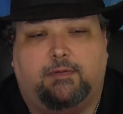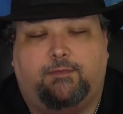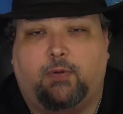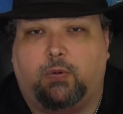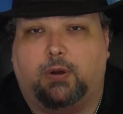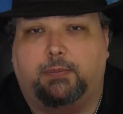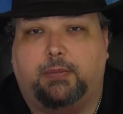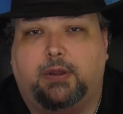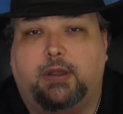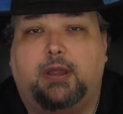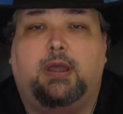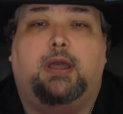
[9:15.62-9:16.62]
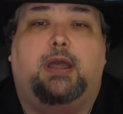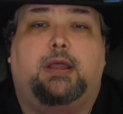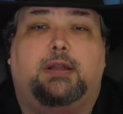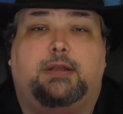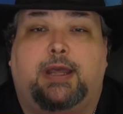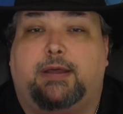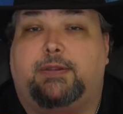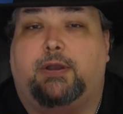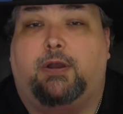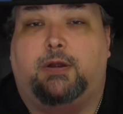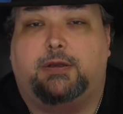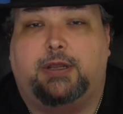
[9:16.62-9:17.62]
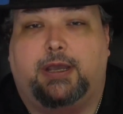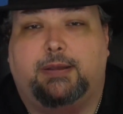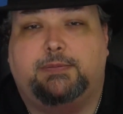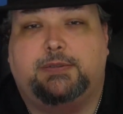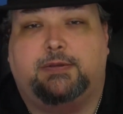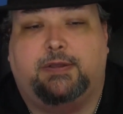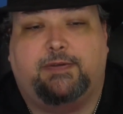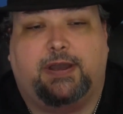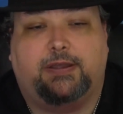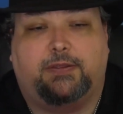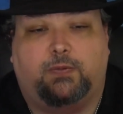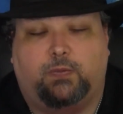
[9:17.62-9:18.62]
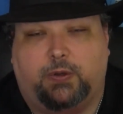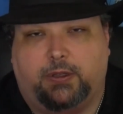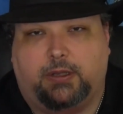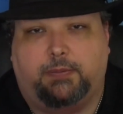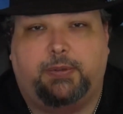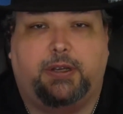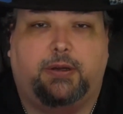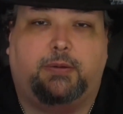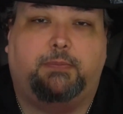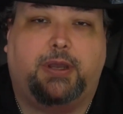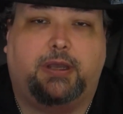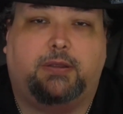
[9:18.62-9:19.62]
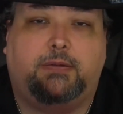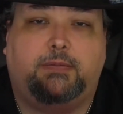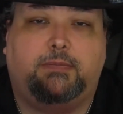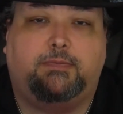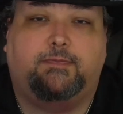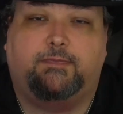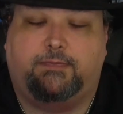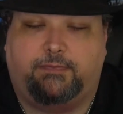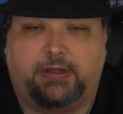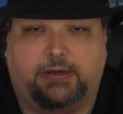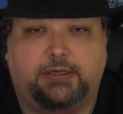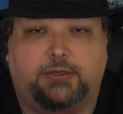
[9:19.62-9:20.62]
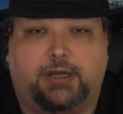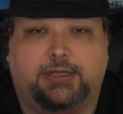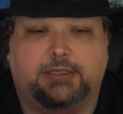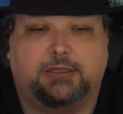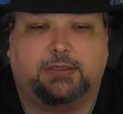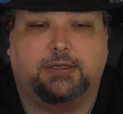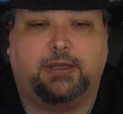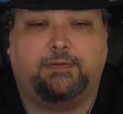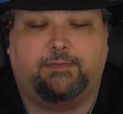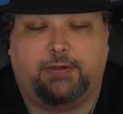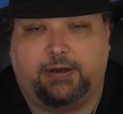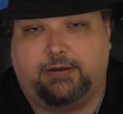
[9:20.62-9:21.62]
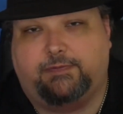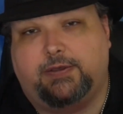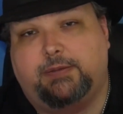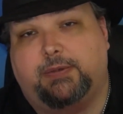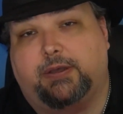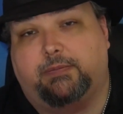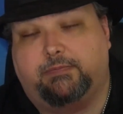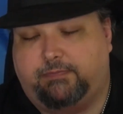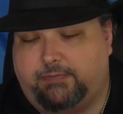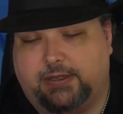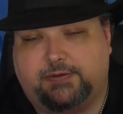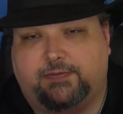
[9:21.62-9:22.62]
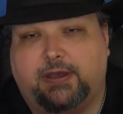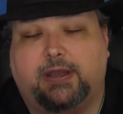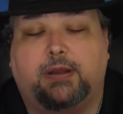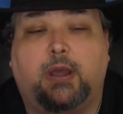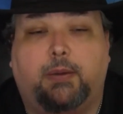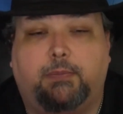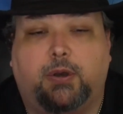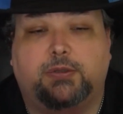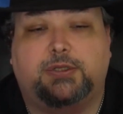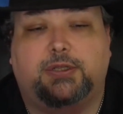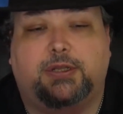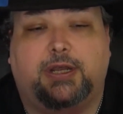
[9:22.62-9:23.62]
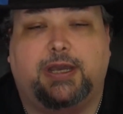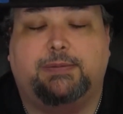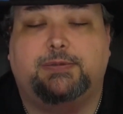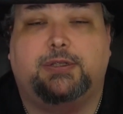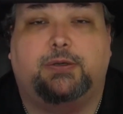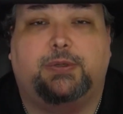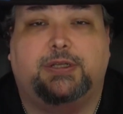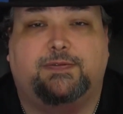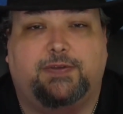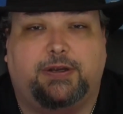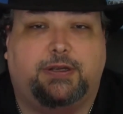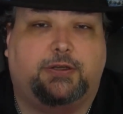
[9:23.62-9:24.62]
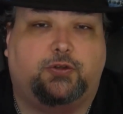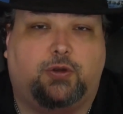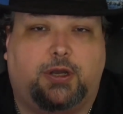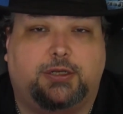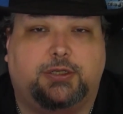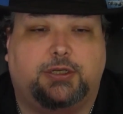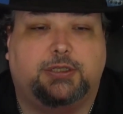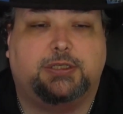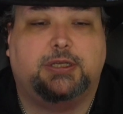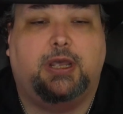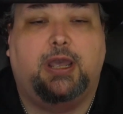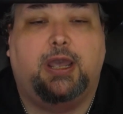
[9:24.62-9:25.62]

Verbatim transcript: form now, there are times Leviathan will appear male very drastically and very female. That's fine. Most of the times, though, it's very androgynous.